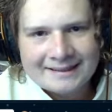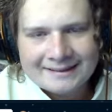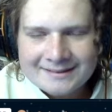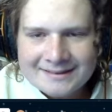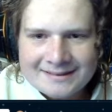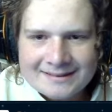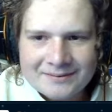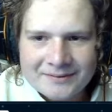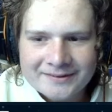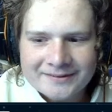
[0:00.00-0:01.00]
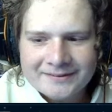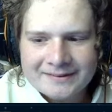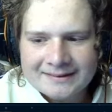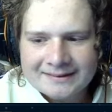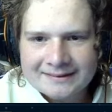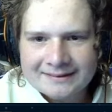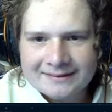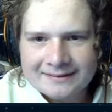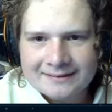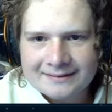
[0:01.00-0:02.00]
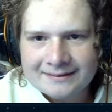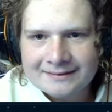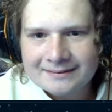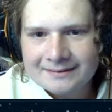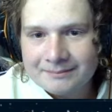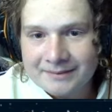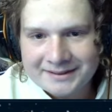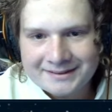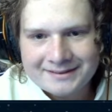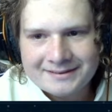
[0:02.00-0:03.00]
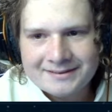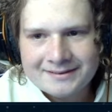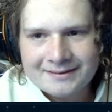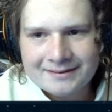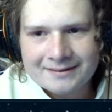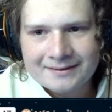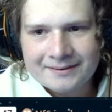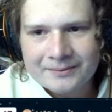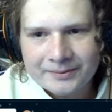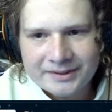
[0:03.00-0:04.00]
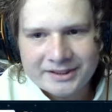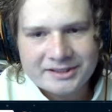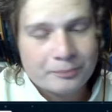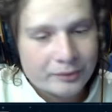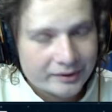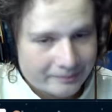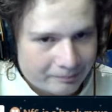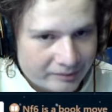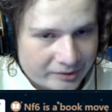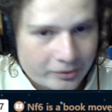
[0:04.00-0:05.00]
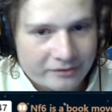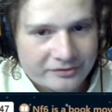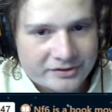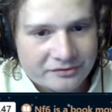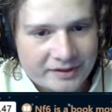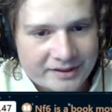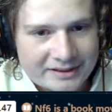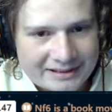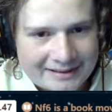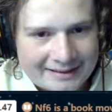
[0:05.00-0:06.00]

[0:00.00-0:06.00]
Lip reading: Lc0 plays this, which is a Petrov's defense,